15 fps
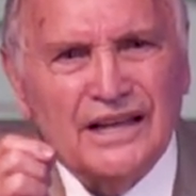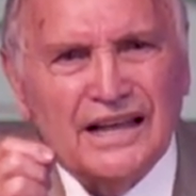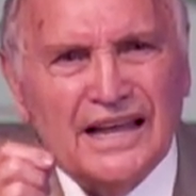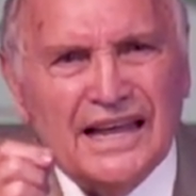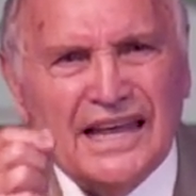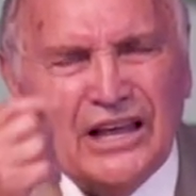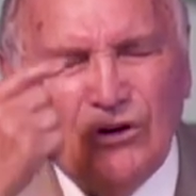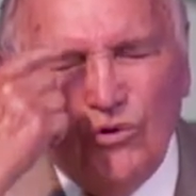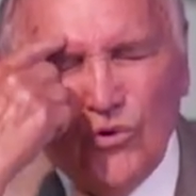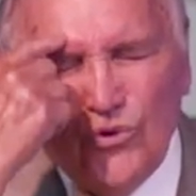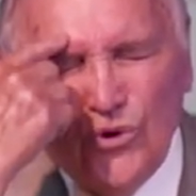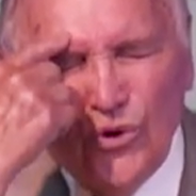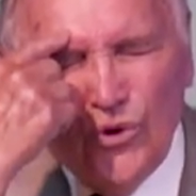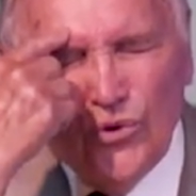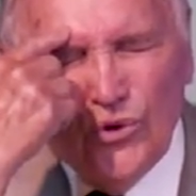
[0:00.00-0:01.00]
He who
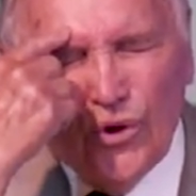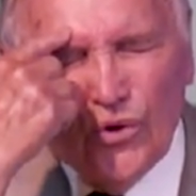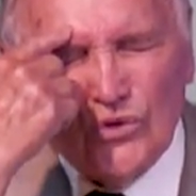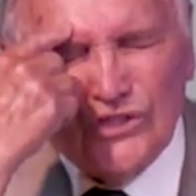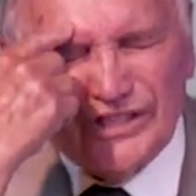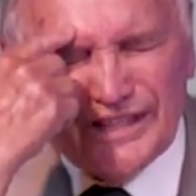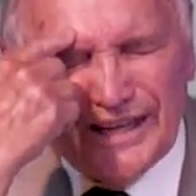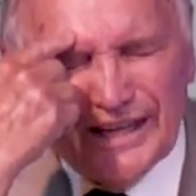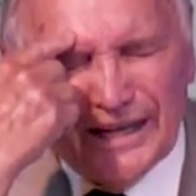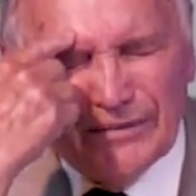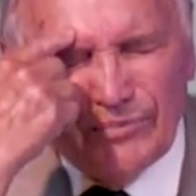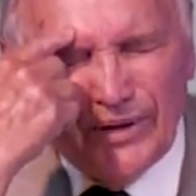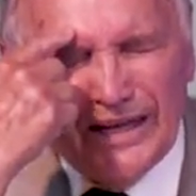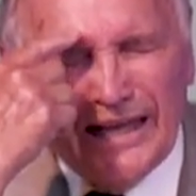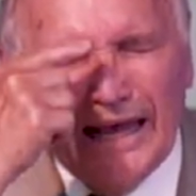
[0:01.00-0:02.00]
knew no sin
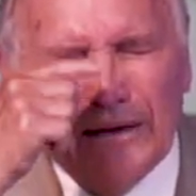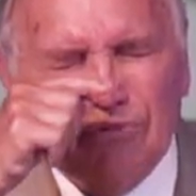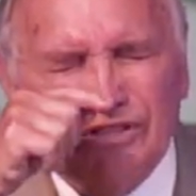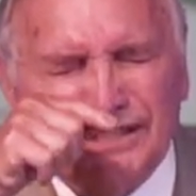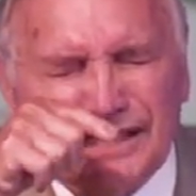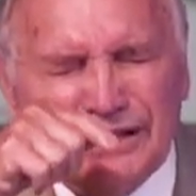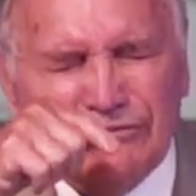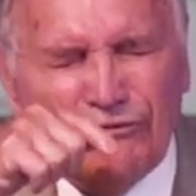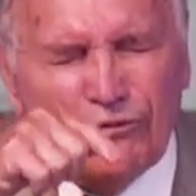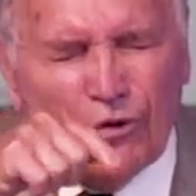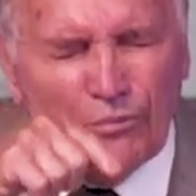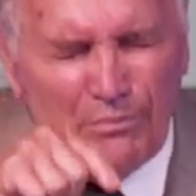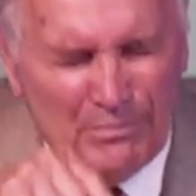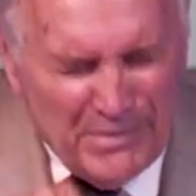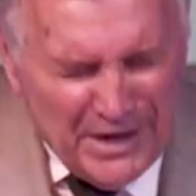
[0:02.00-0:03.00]
became sin for
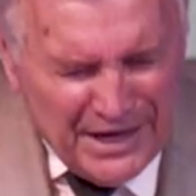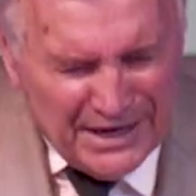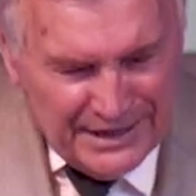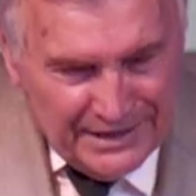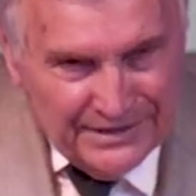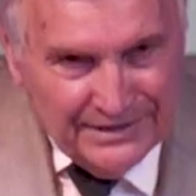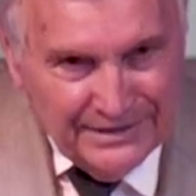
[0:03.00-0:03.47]
me.